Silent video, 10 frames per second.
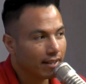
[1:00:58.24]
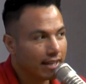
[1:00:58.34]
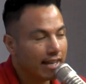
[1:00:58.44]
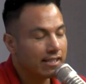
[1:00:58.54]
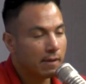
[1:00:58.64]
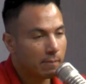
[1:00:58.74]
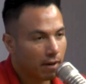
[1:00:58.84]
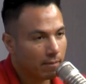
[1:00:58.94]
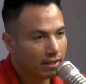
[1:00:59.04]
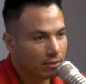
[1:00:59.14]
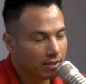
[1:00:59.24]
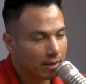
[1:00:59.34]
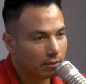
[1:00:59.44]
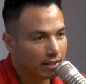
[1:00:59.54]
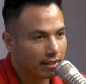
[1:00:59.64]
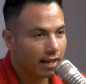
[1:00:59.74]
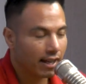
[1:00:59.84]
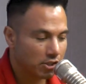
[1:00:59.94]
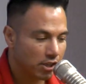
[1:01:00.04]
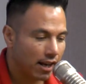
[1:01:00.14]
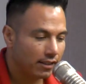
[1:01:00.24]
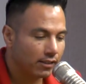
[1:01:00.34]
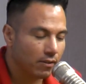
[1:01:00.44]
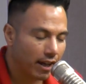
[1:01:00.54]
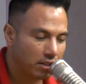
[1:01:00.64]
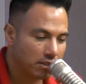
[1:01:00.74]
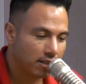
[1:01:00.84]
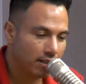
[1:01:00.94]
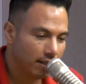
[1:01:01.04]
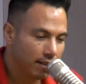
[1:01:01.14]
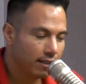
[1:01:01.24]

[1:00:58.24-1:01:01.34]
King's Meat Barbecue in Upland. Shout out location,